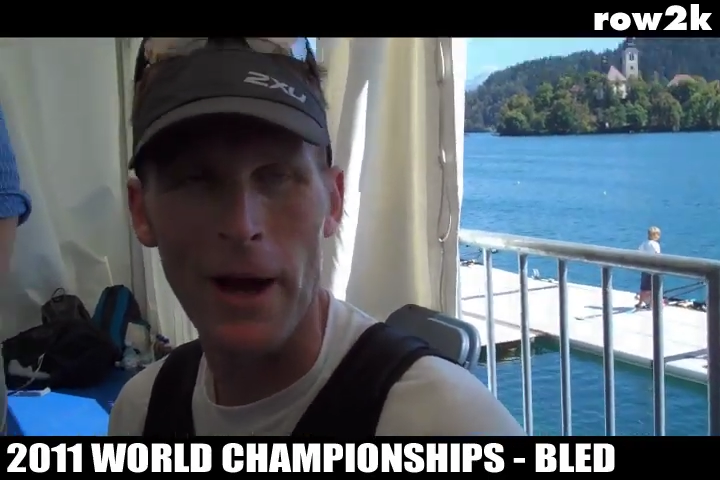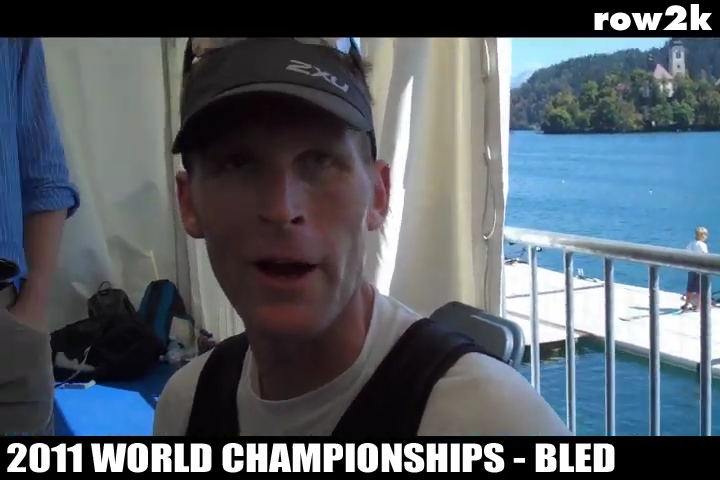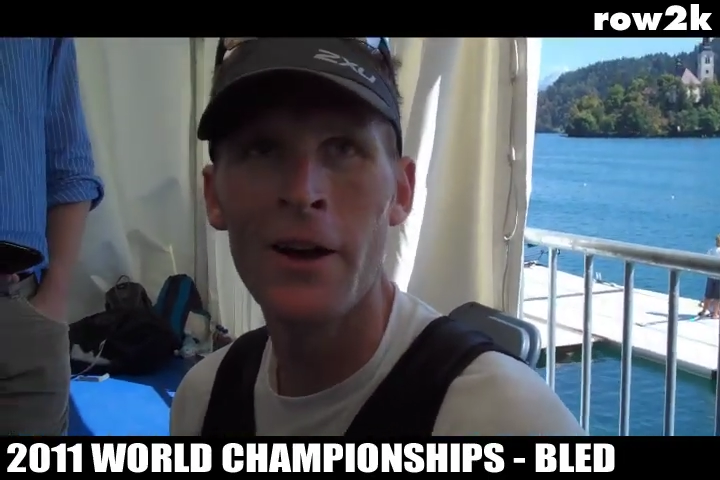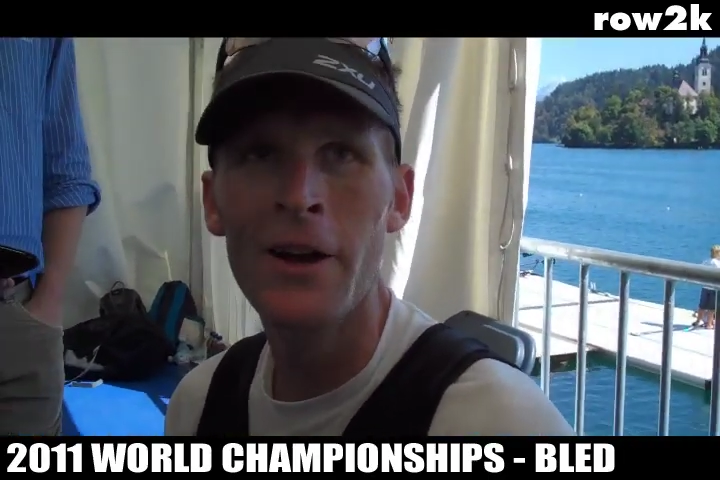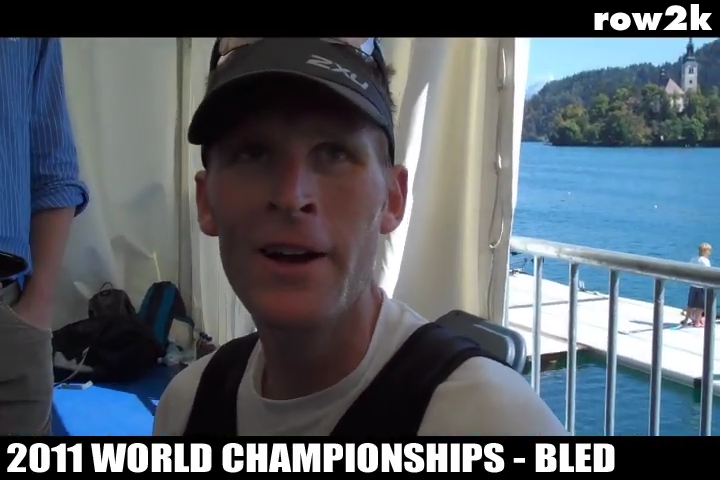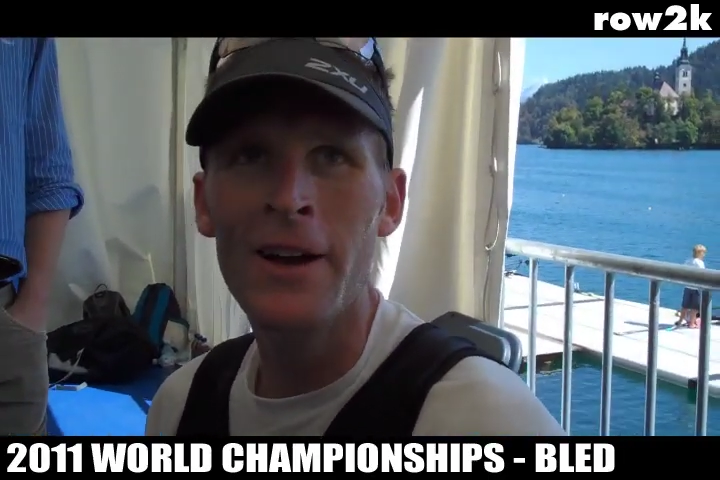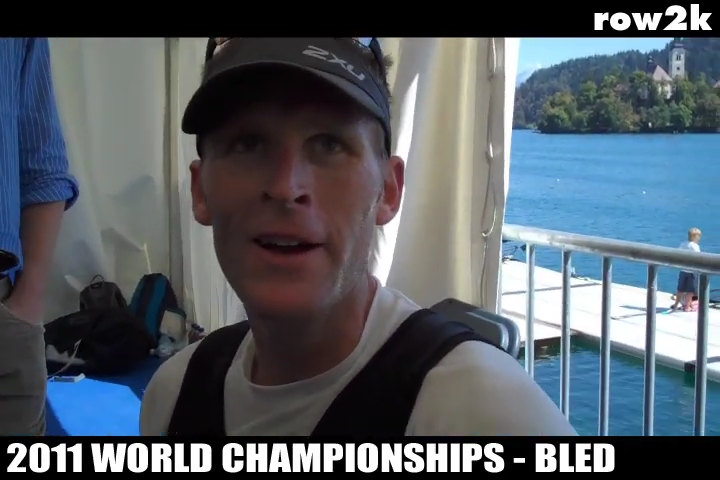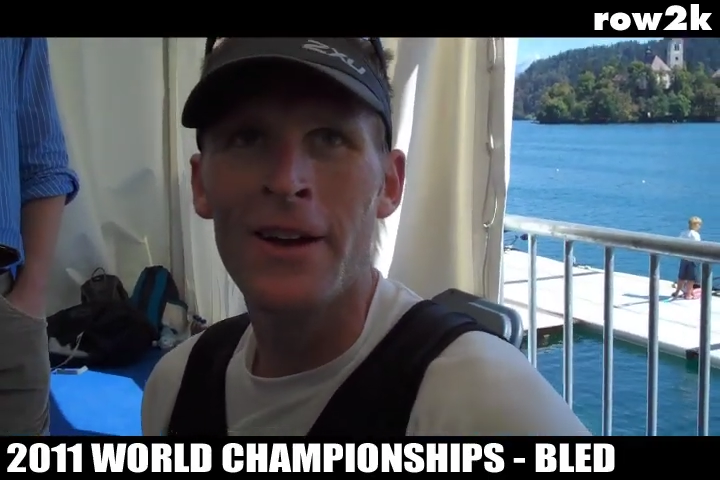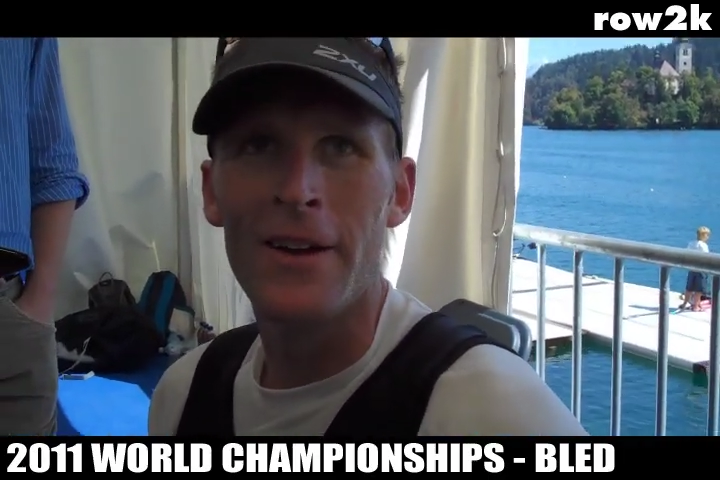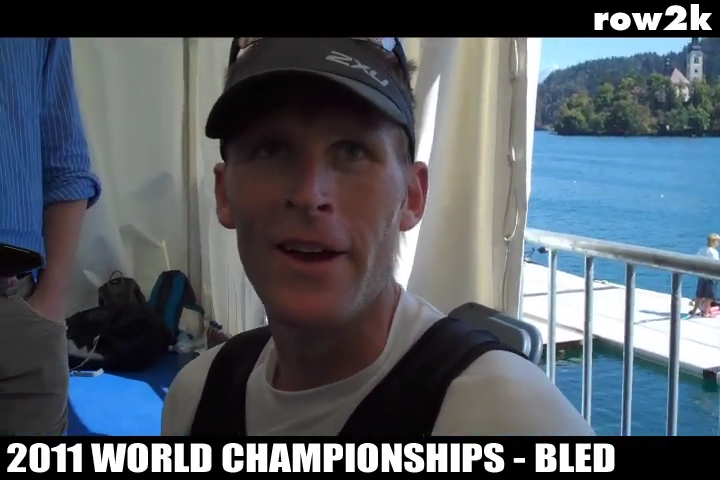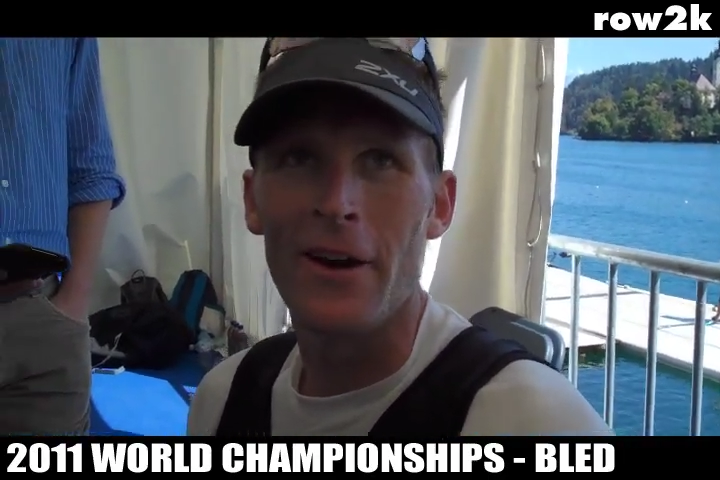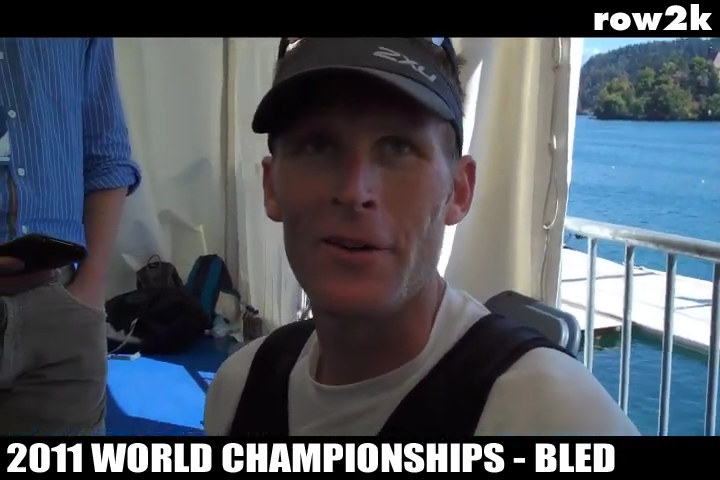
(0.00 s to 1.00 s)
but
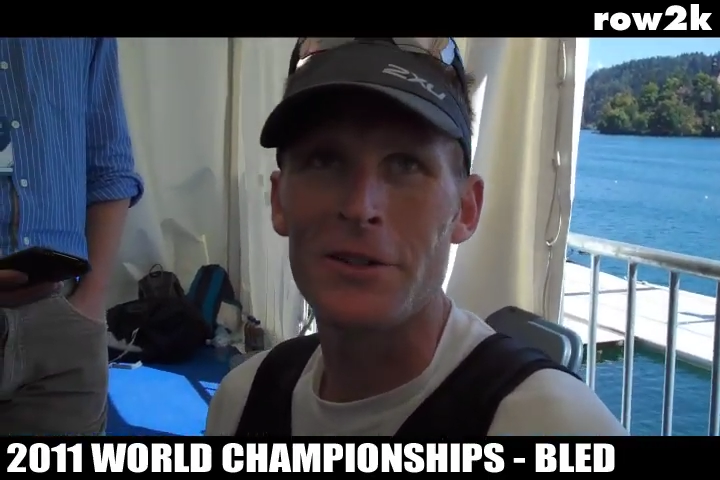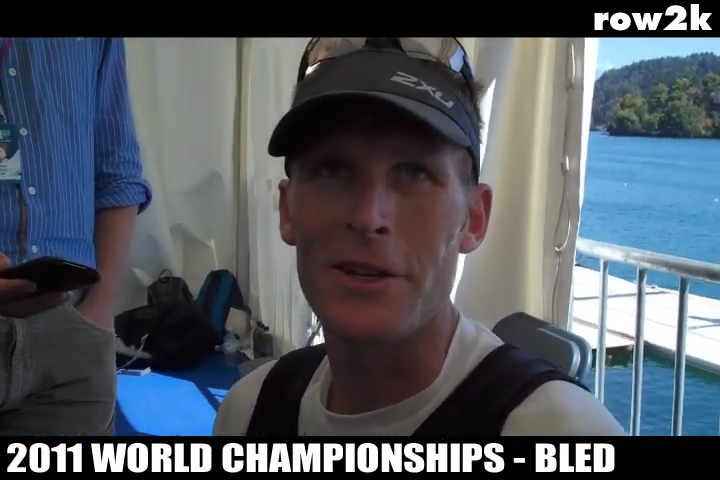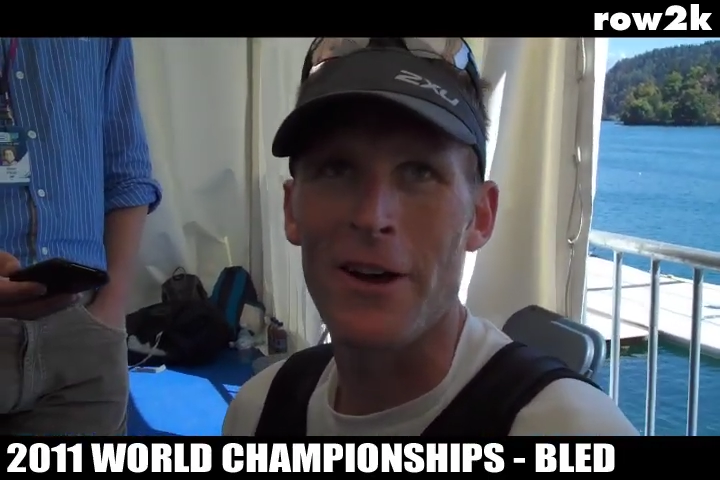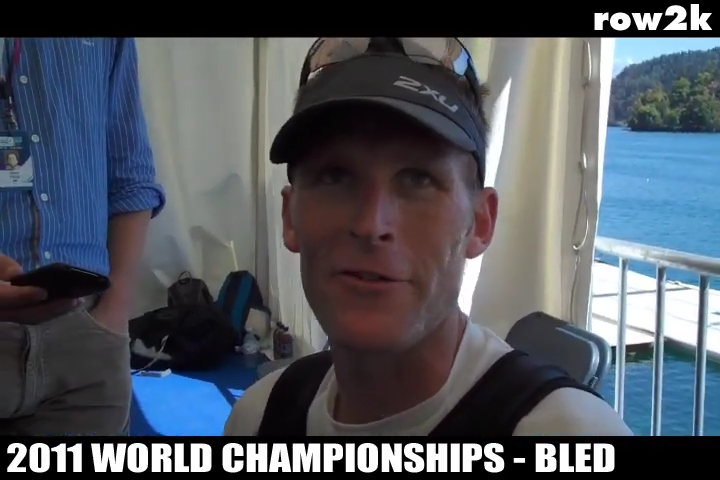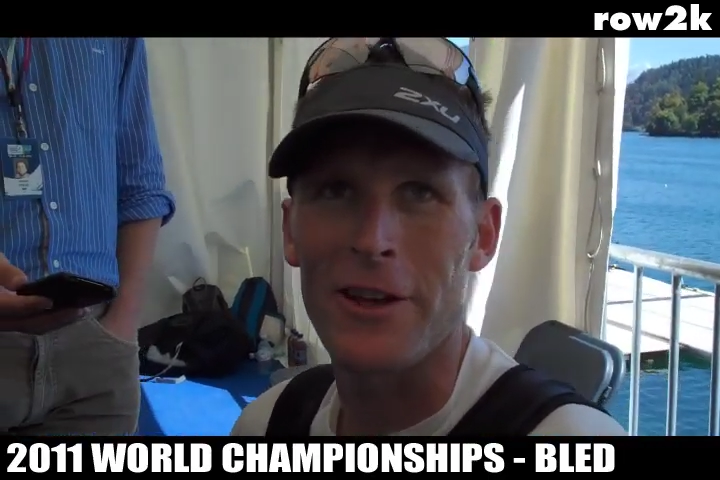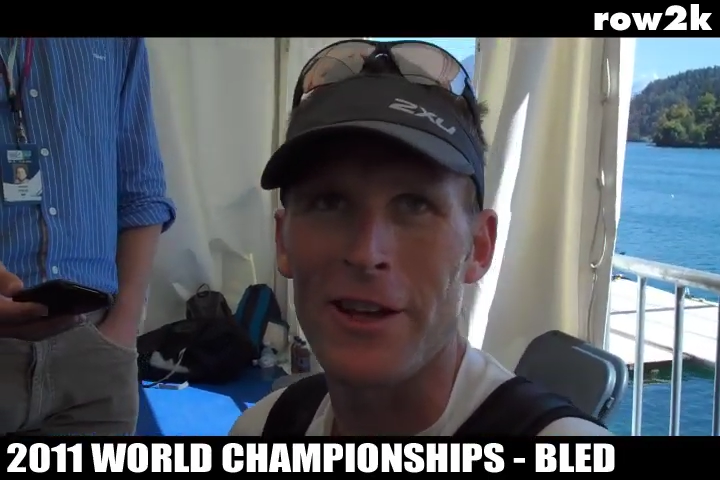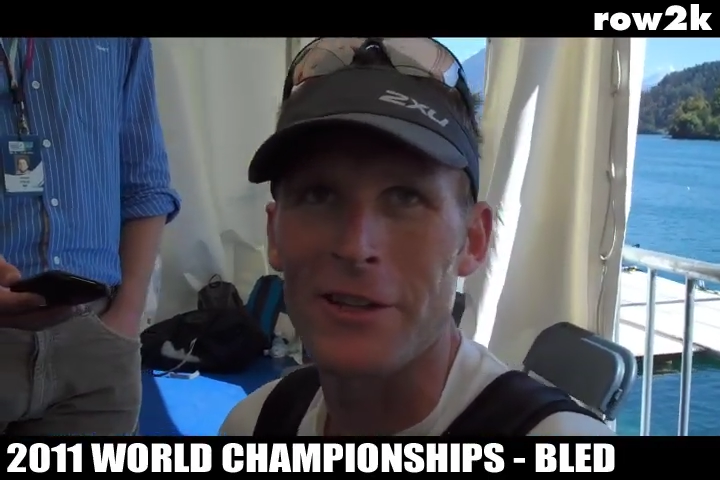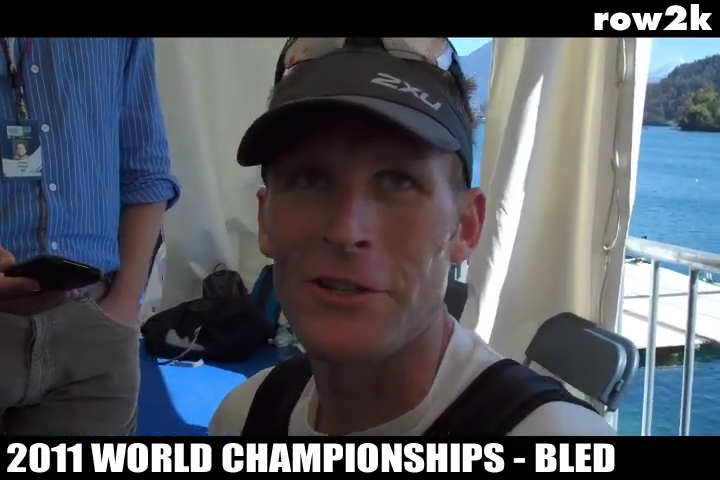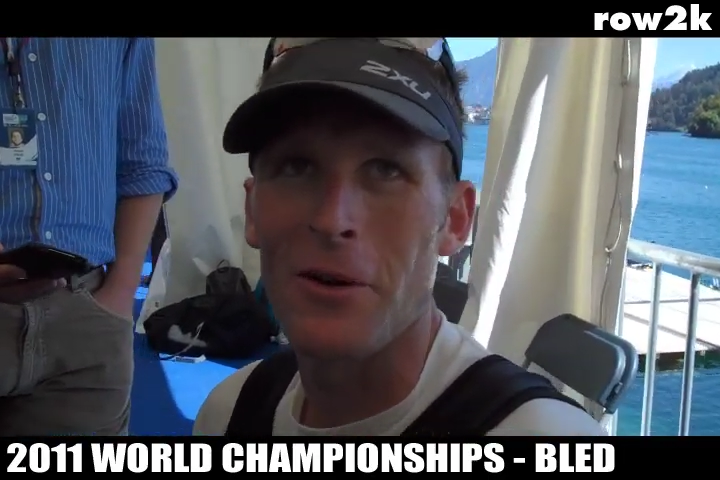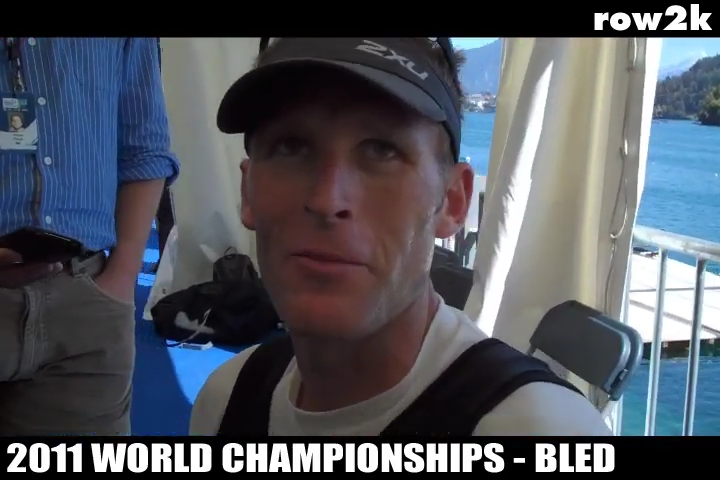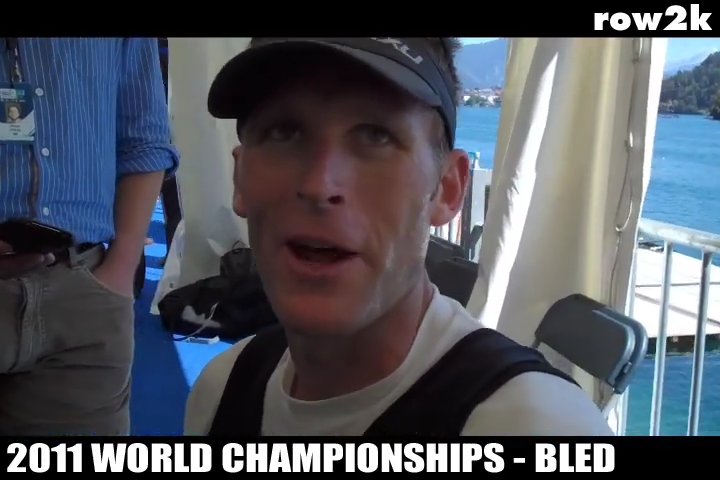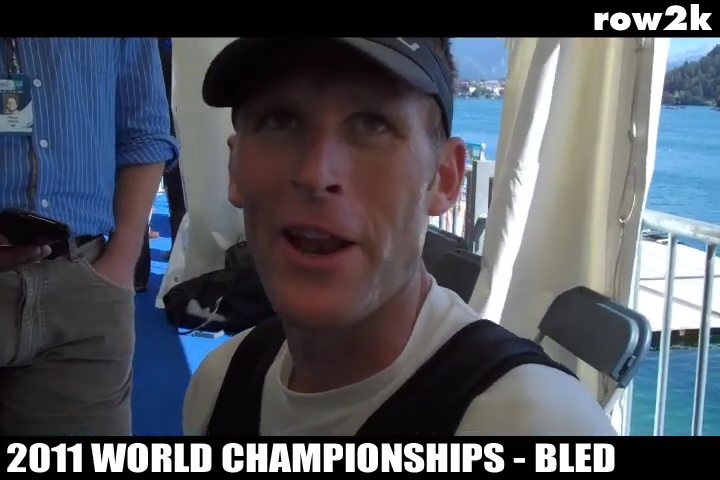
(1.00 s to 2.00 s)
you know, it was enough to get the
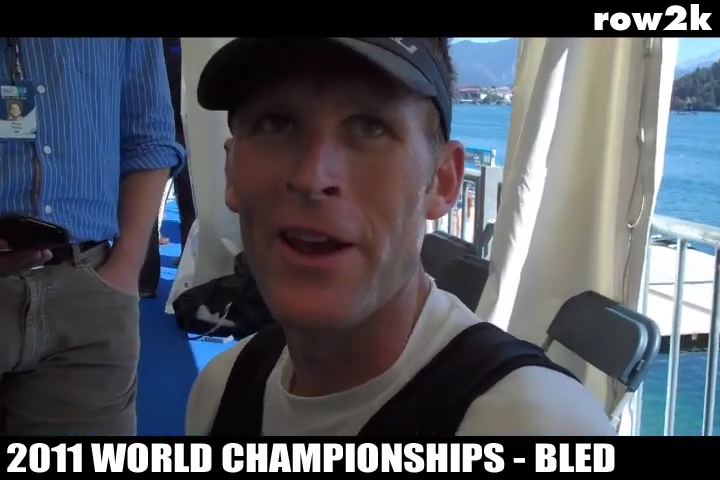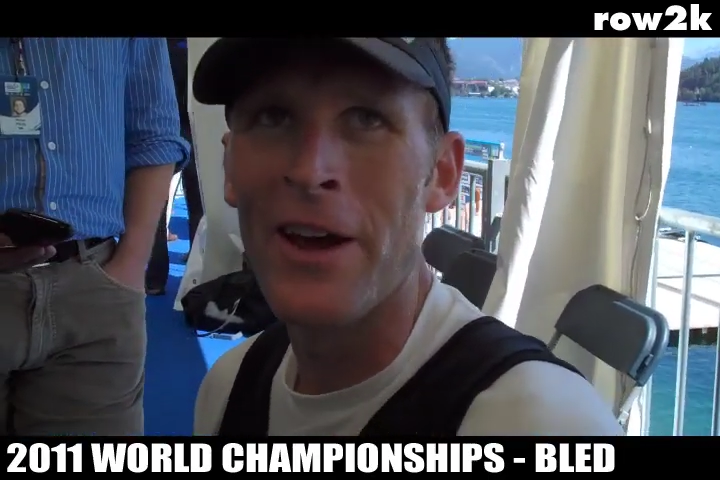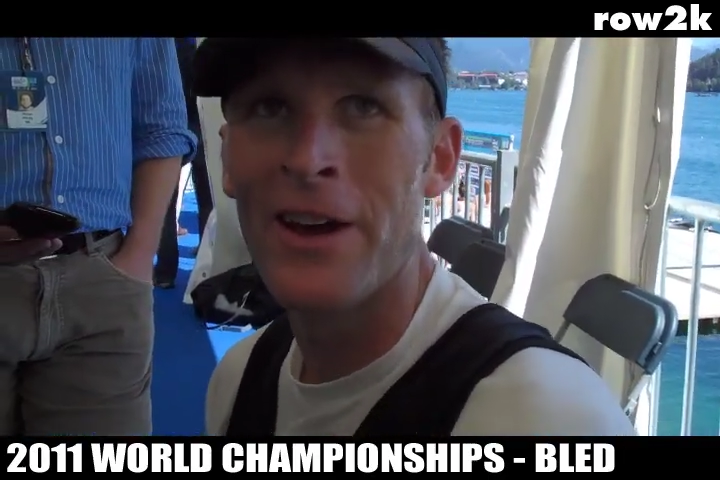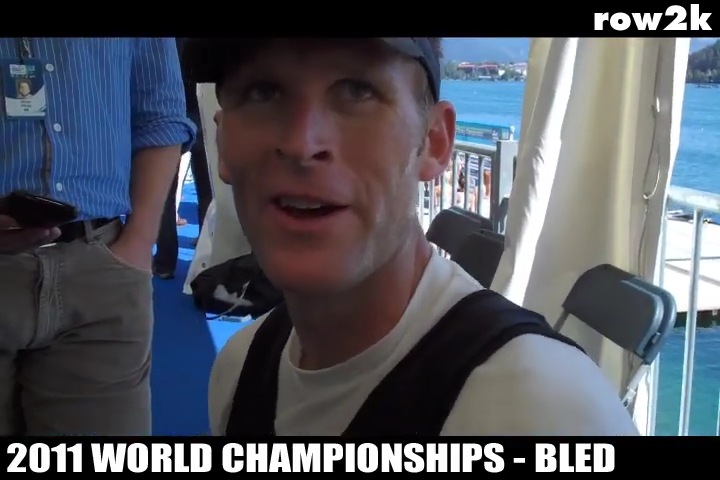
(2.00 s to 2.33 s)
job done.